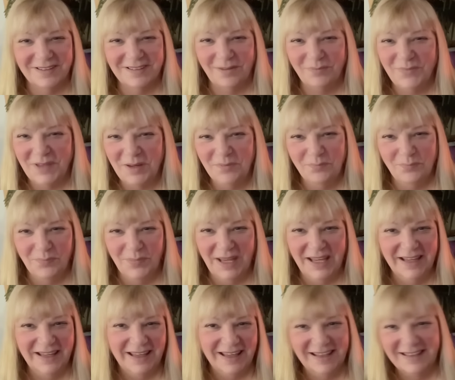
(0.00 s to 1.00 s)
Something
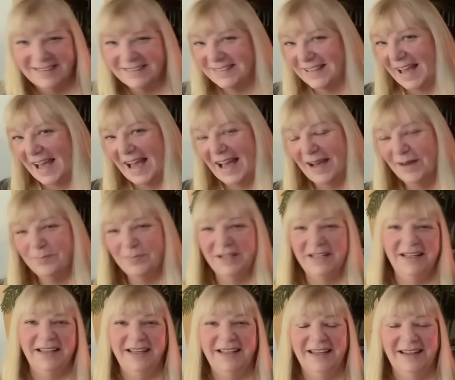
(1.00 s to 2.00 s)
big is
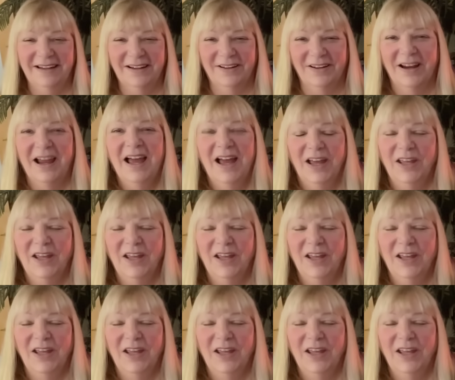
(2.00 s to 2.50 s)
happening here.